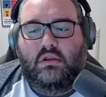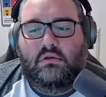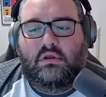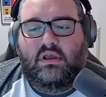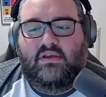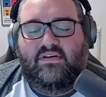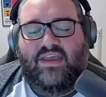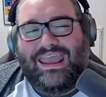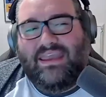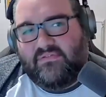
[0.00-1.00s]
And
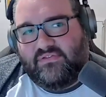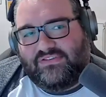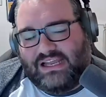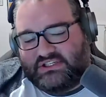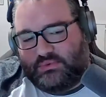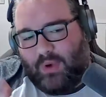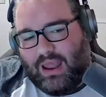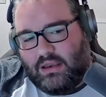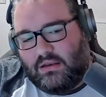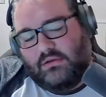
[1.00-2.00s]

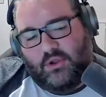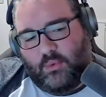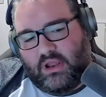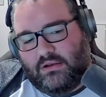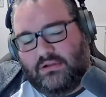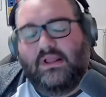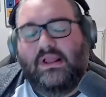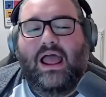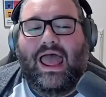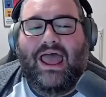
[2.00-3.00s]
if/when you win,
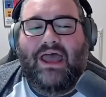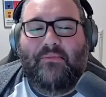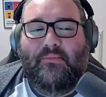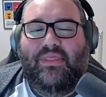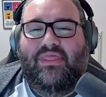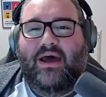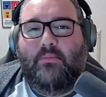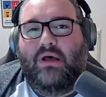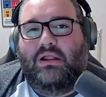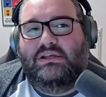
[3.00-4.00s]

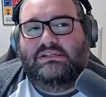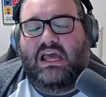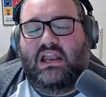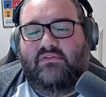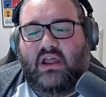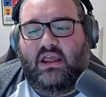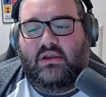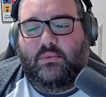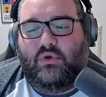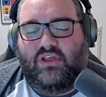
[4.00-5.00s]
that belt is kind of
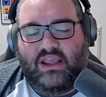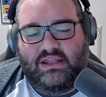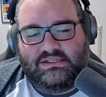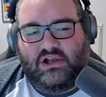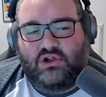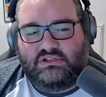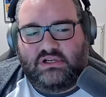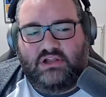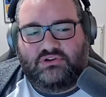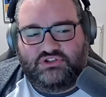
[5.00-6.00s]
like what the
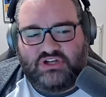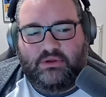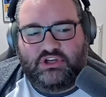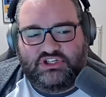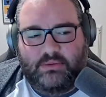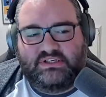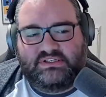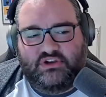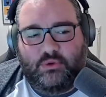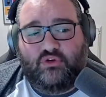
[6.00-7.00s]
Intercontinental Championship is
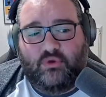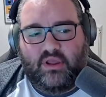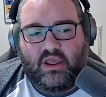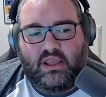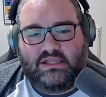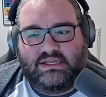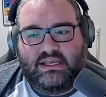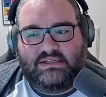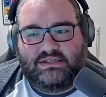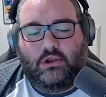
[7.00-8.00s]
to WWE.
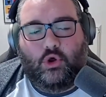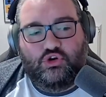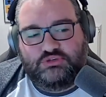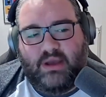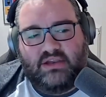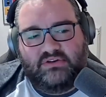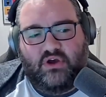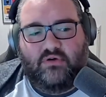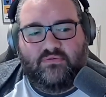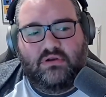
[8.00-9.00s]
It's a launch pad
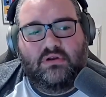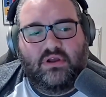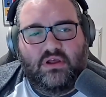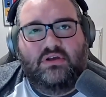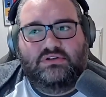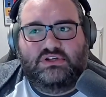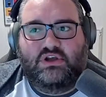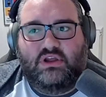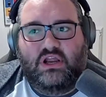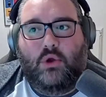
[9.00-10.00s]
often
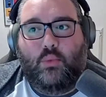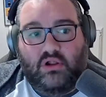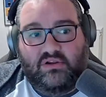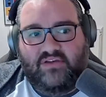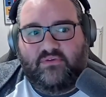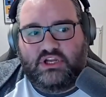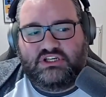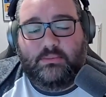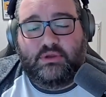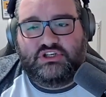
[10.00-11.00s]
to, you know, World Heavyweight
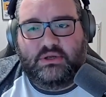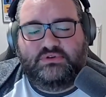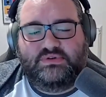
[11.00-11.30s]
Championship.